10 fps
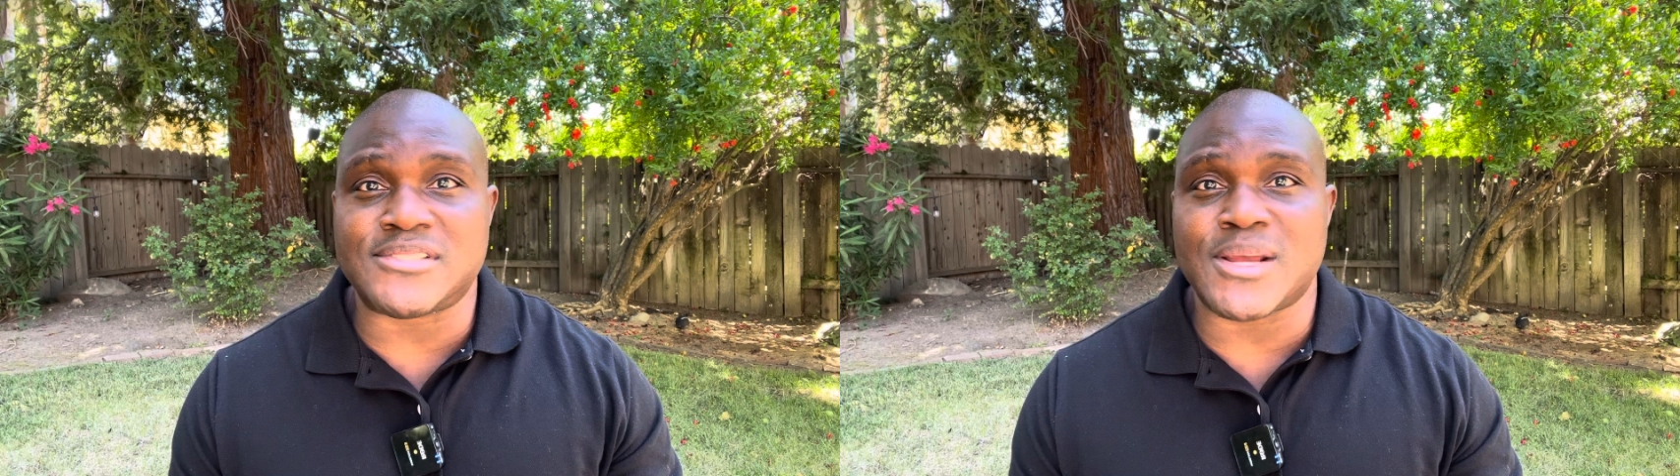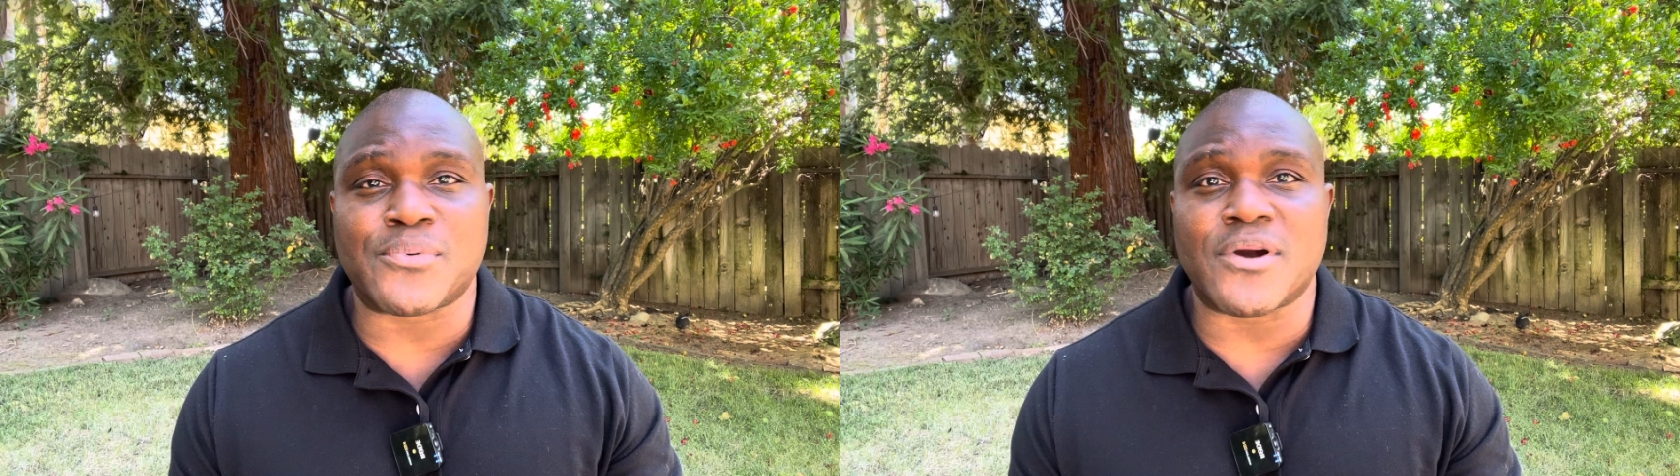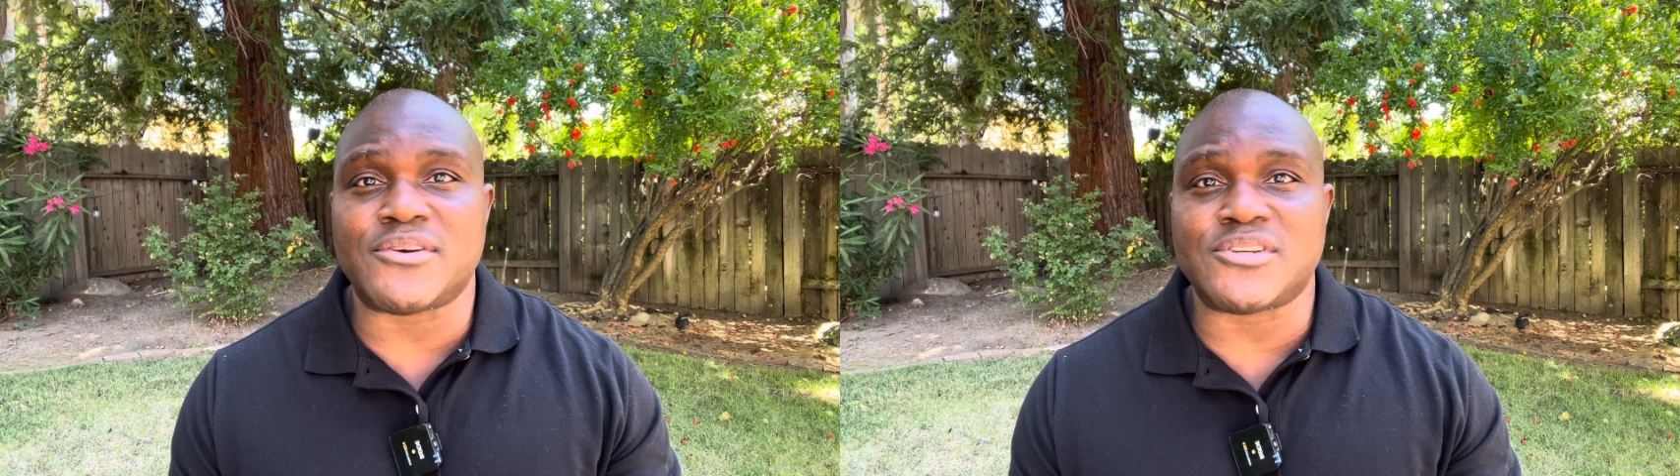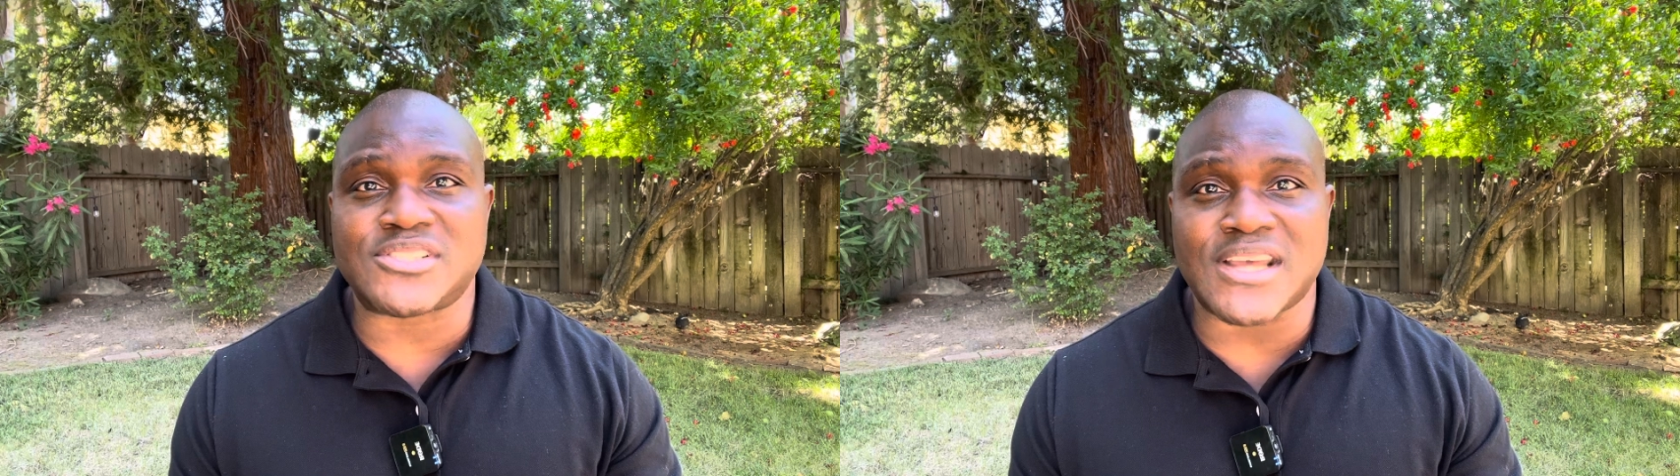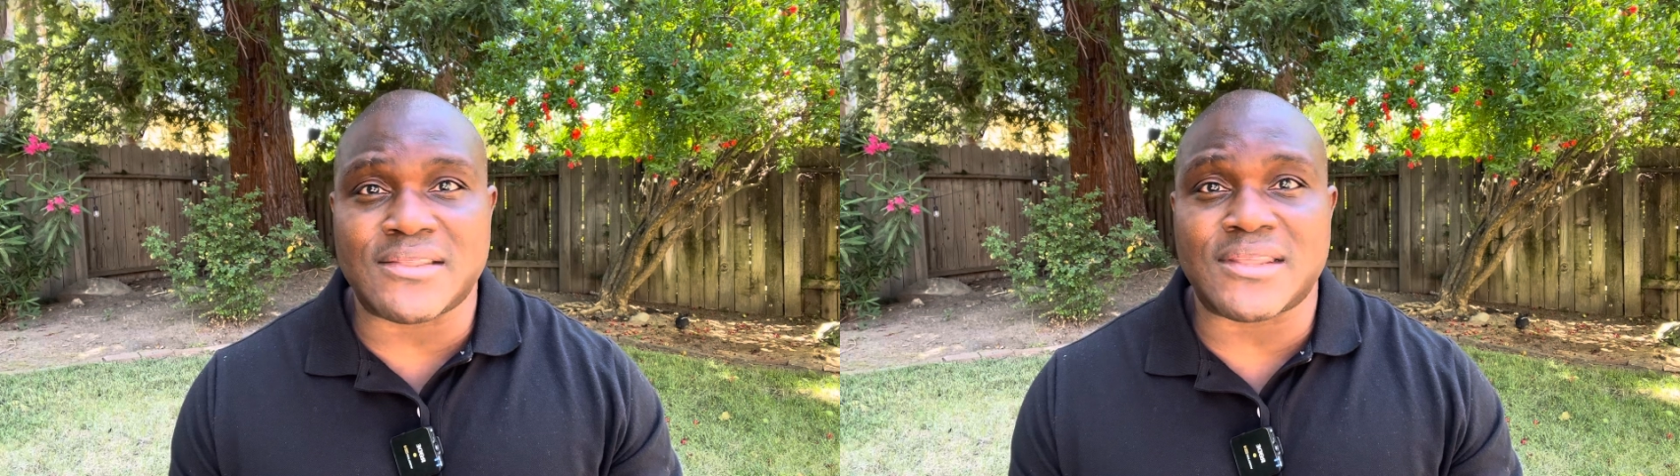temporary
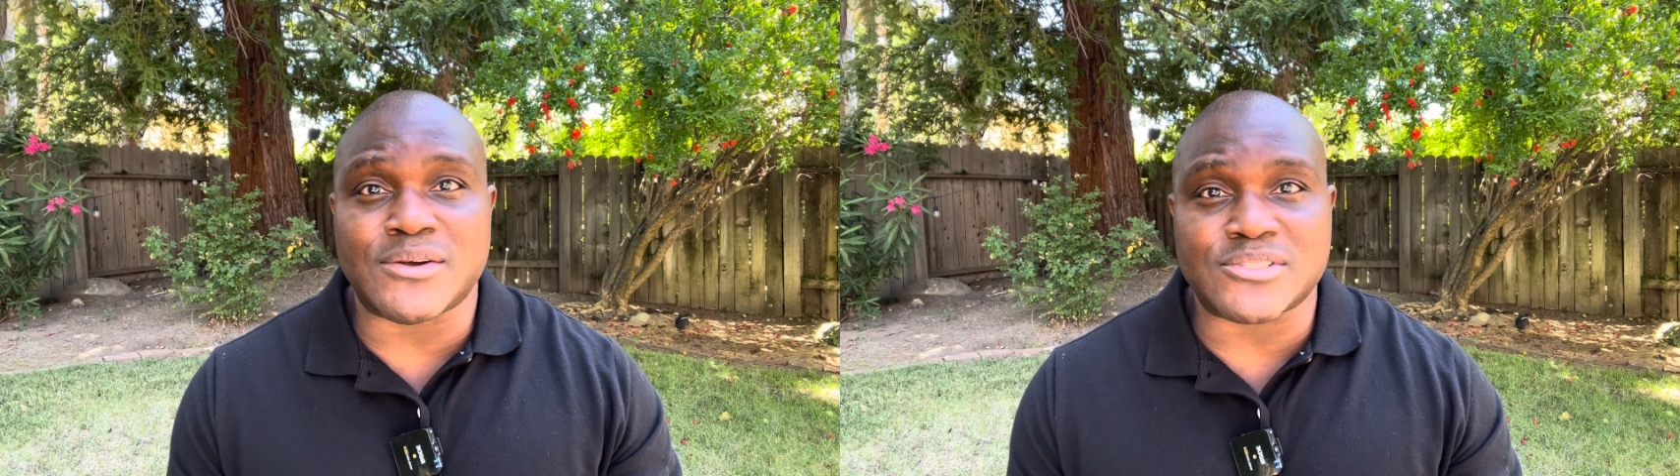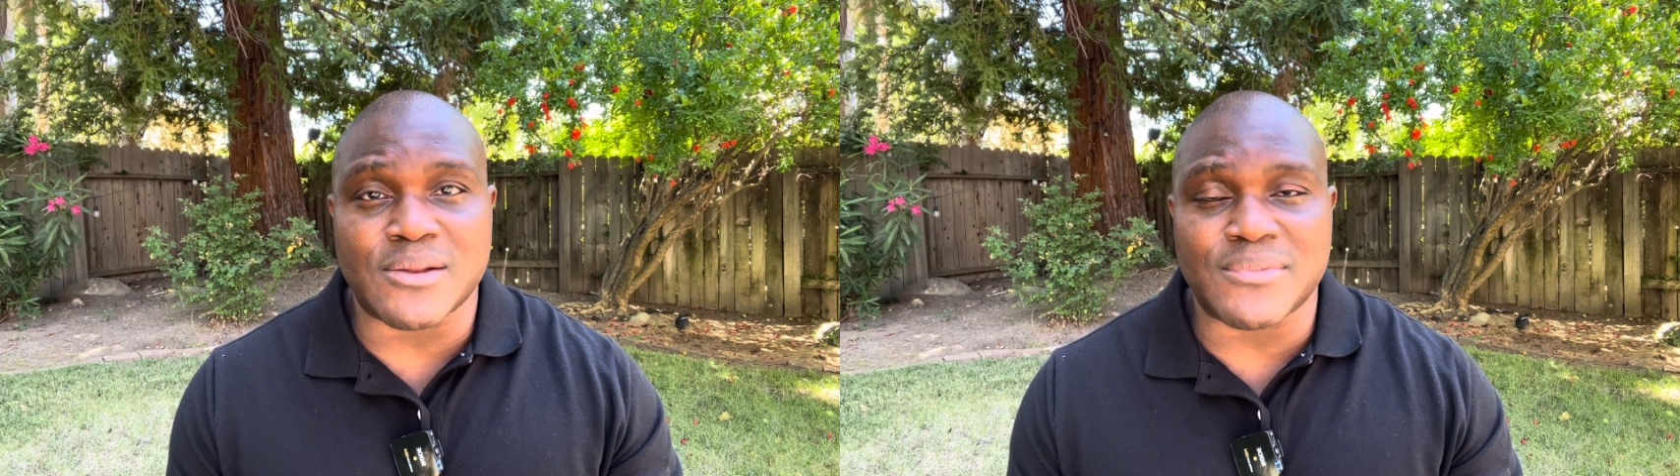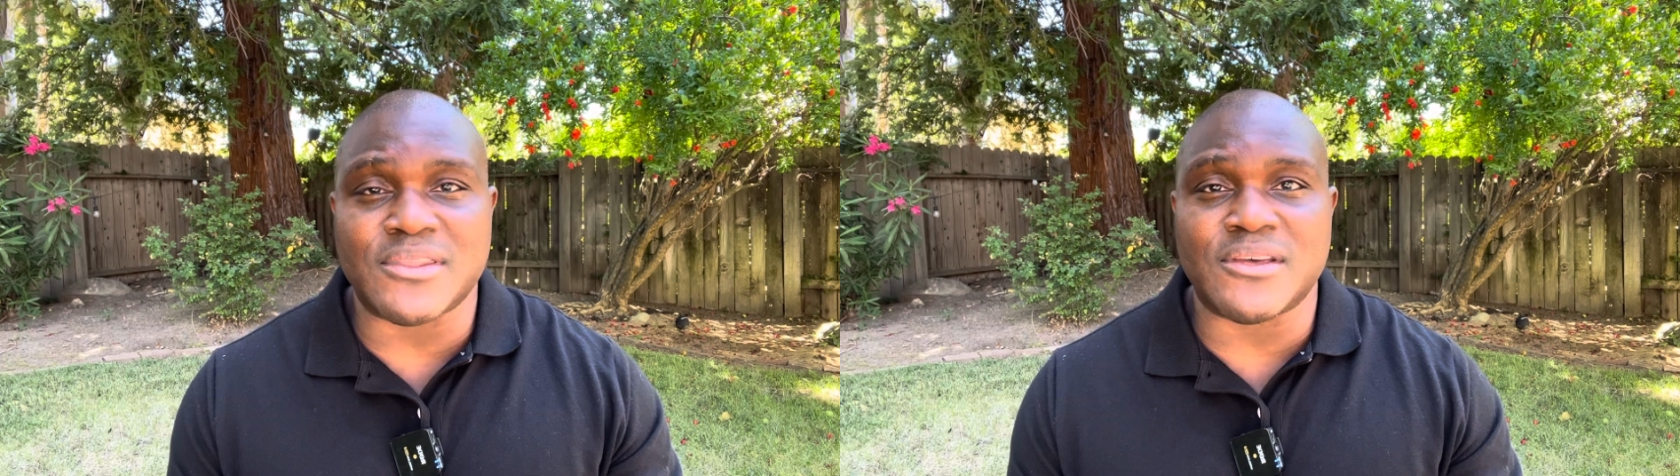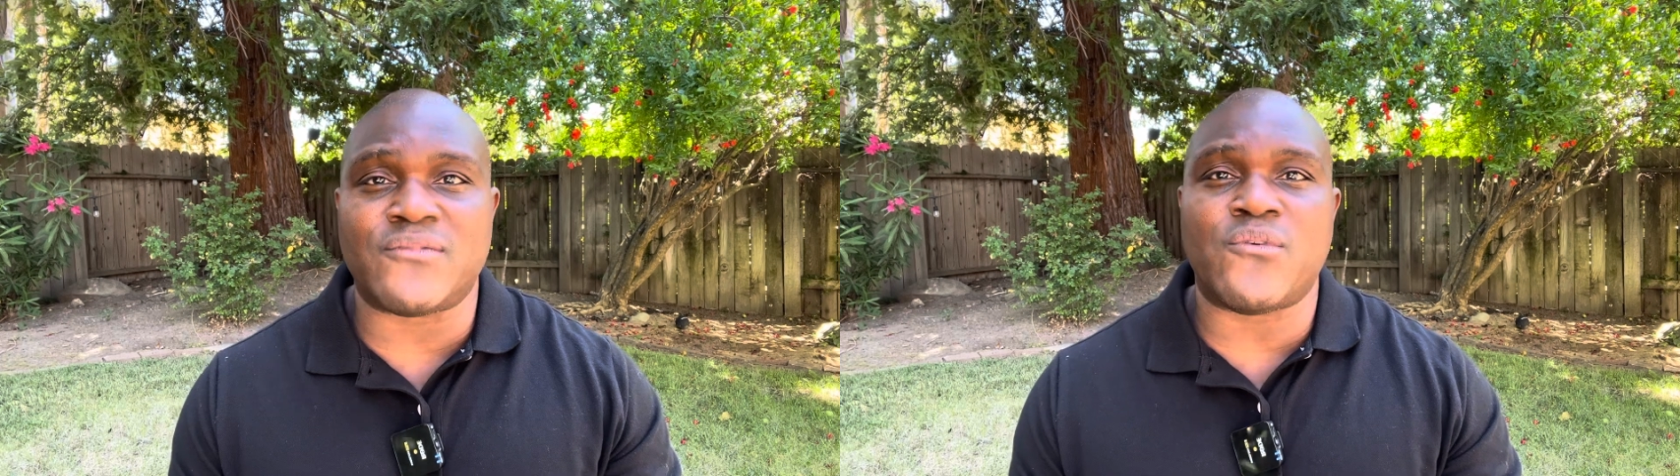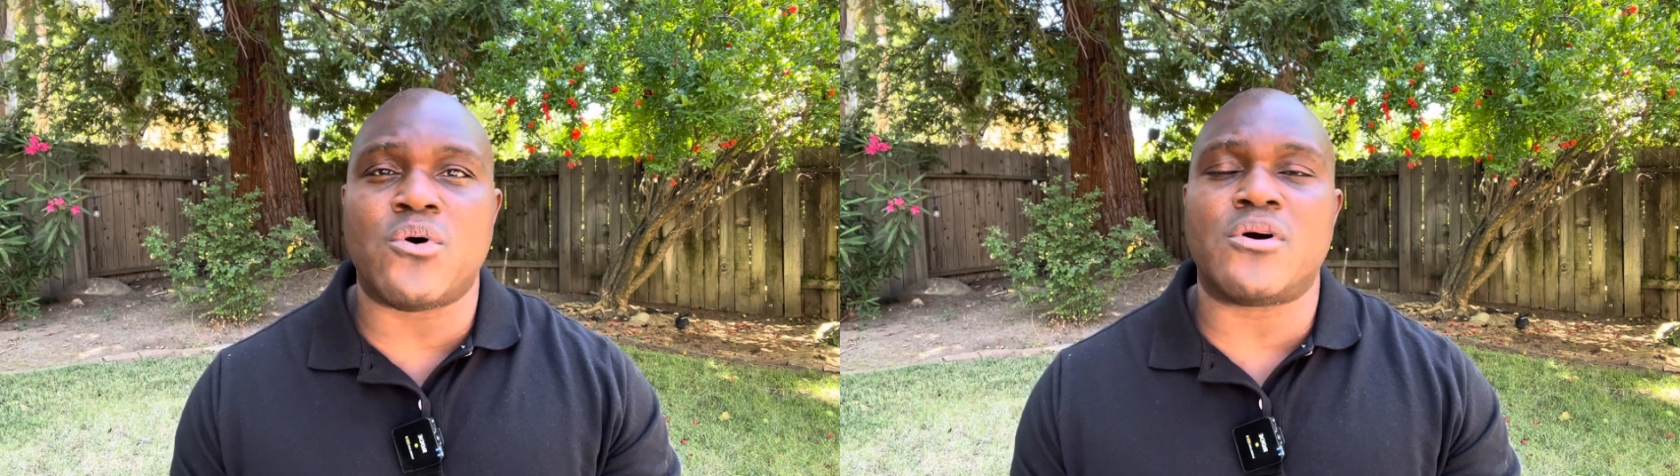state that I was going to be there
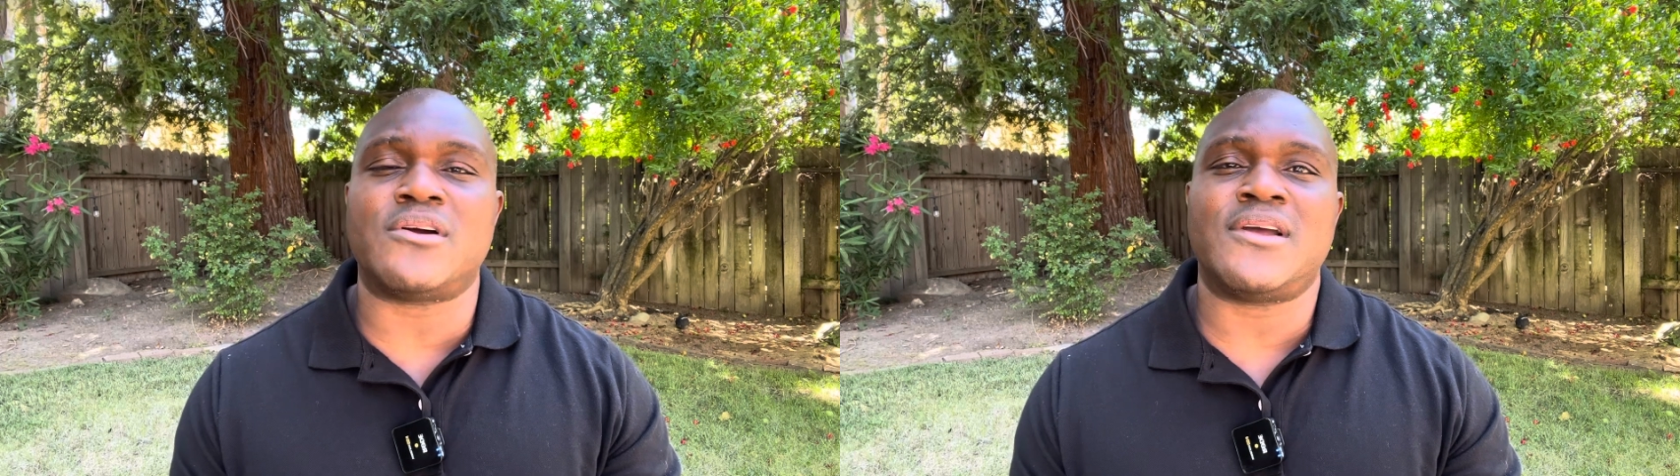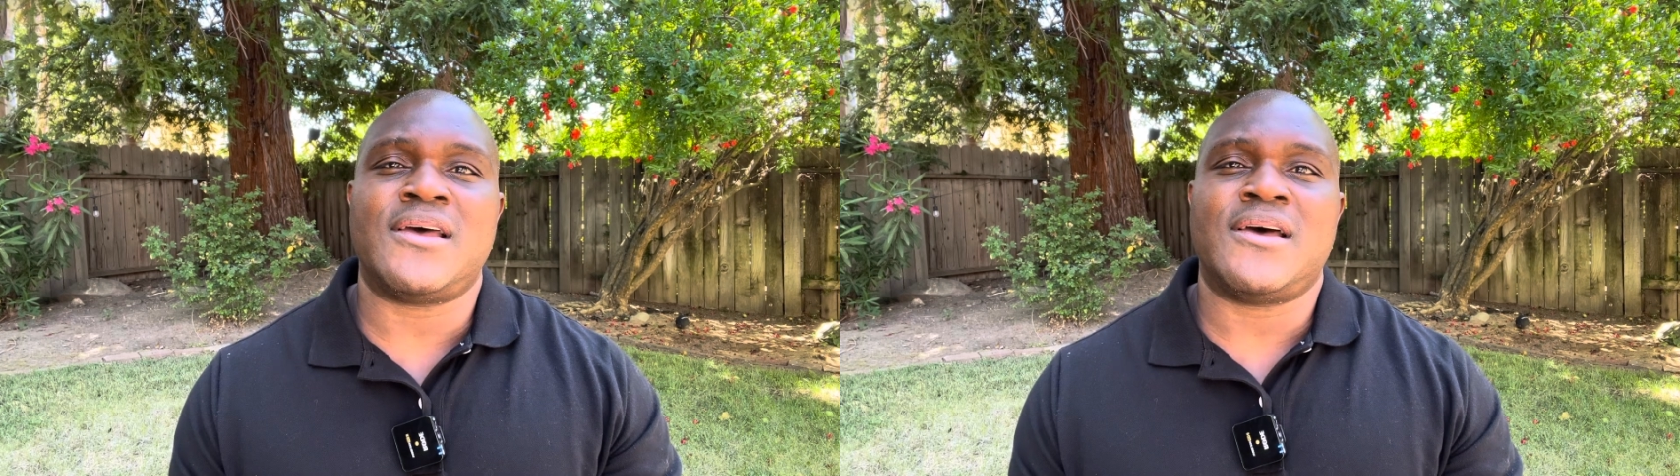for